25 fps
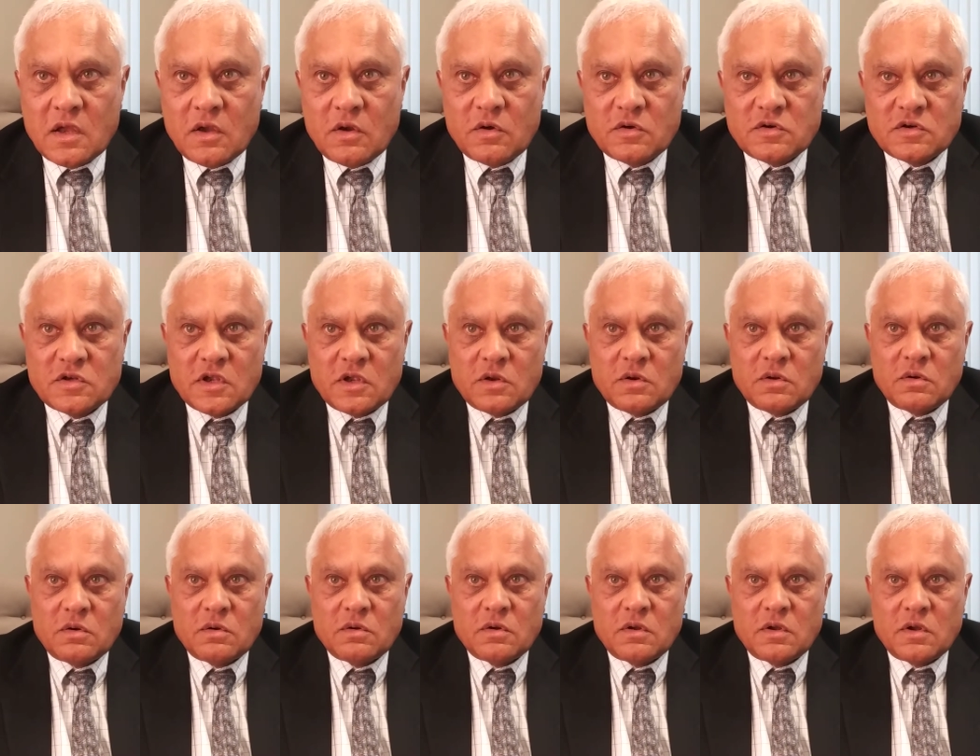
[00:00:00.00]

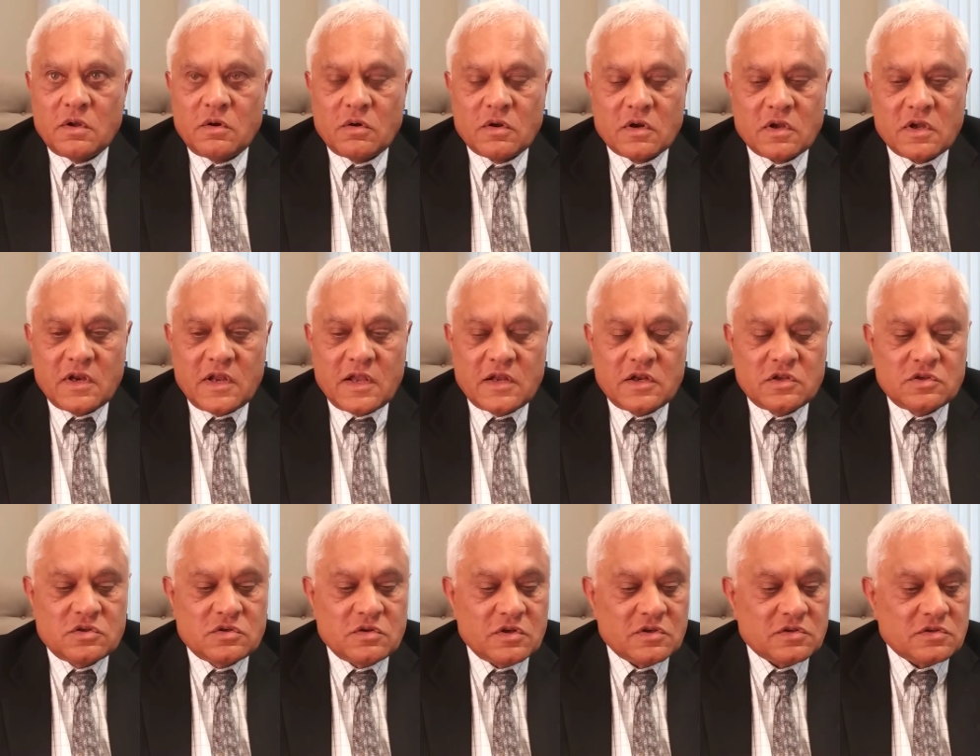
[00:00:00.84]
Ontario or
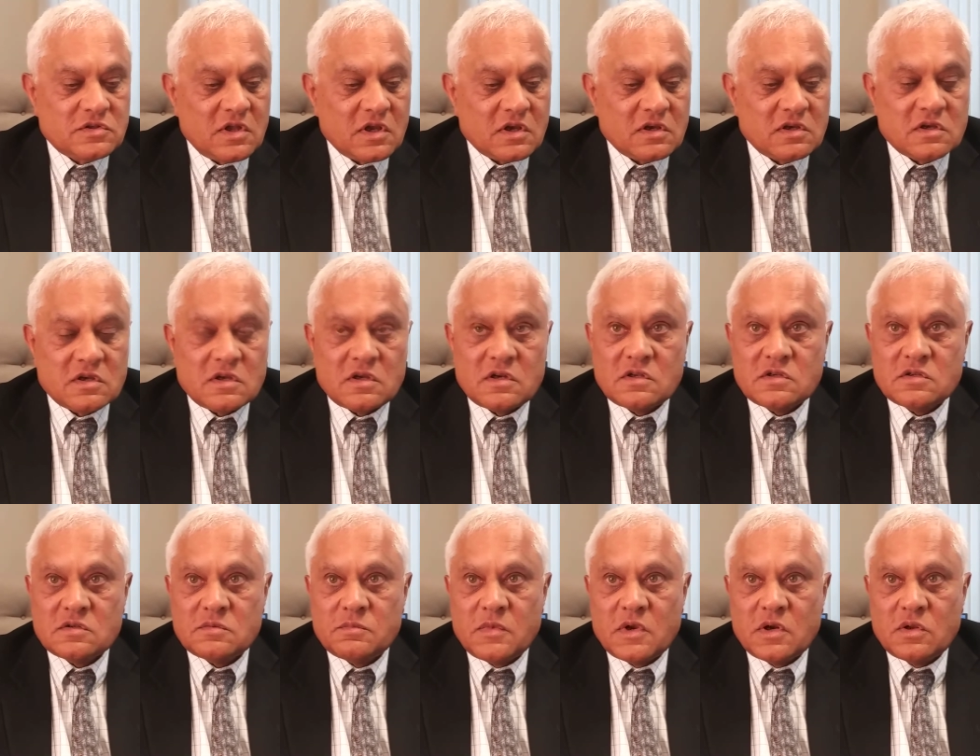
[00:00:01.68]
Canadian
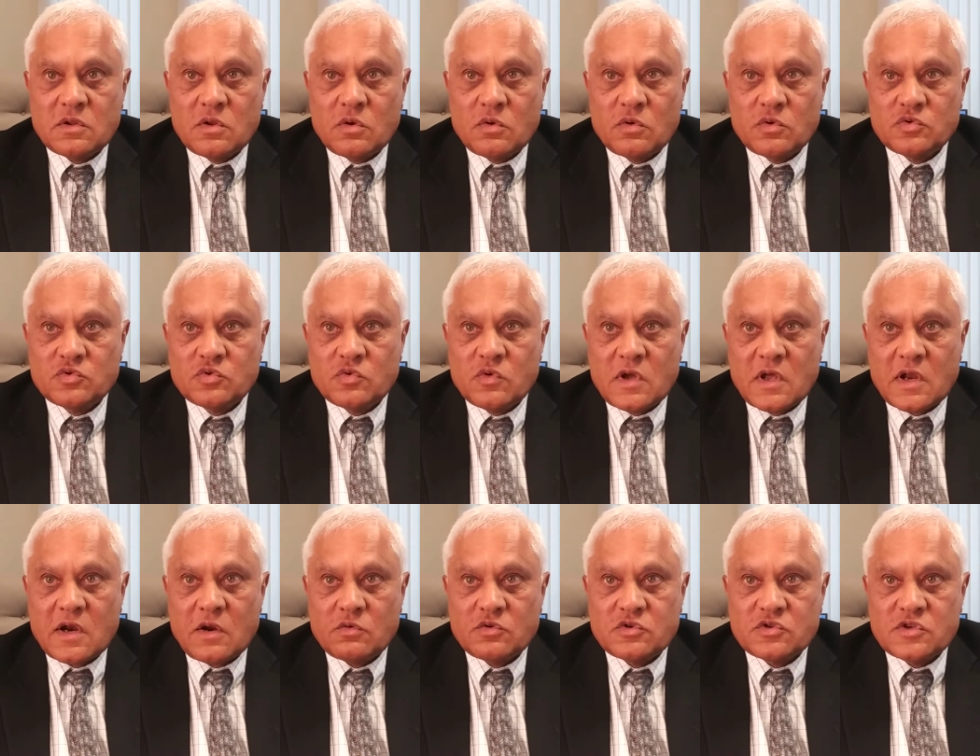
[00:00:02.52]
jurisdictions, but those who
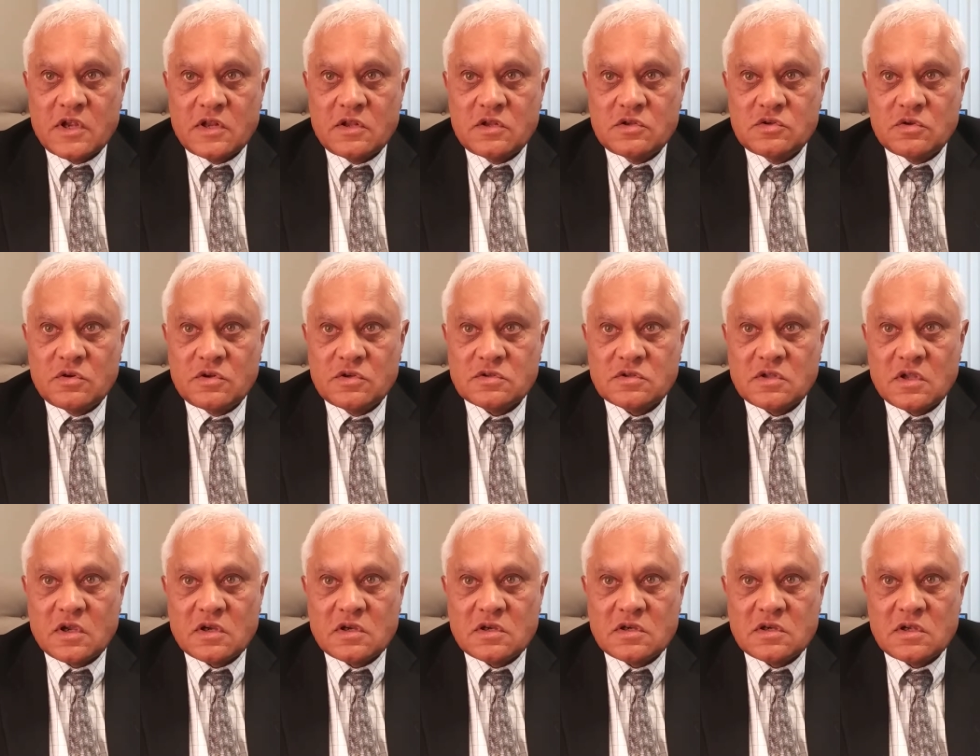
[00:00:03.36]
are outside the
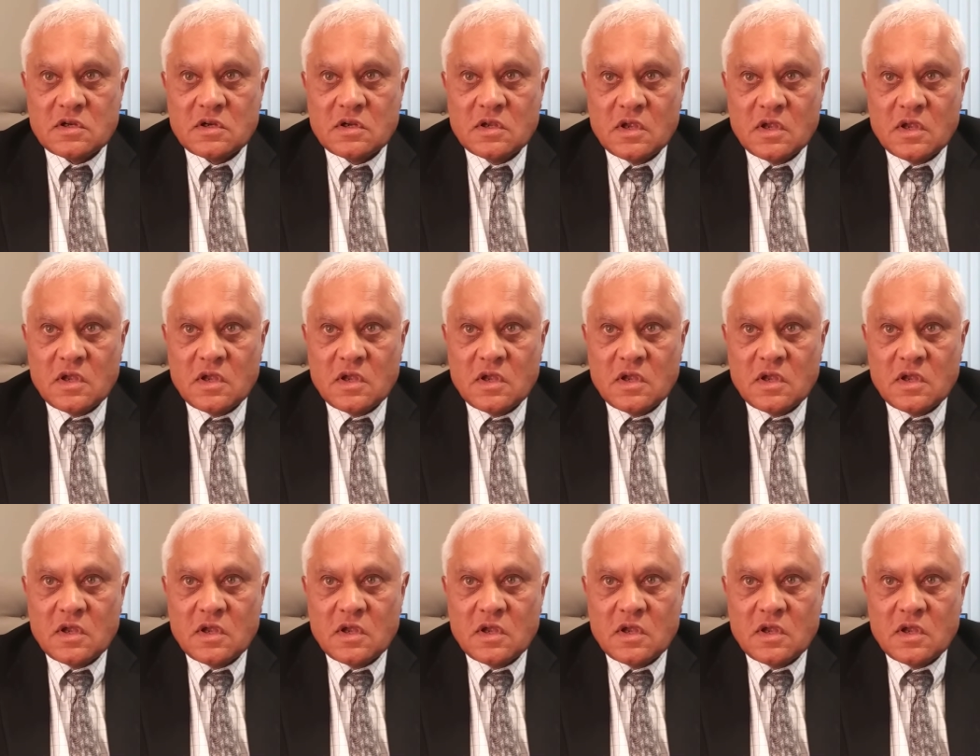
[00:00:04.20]
jurisdiction,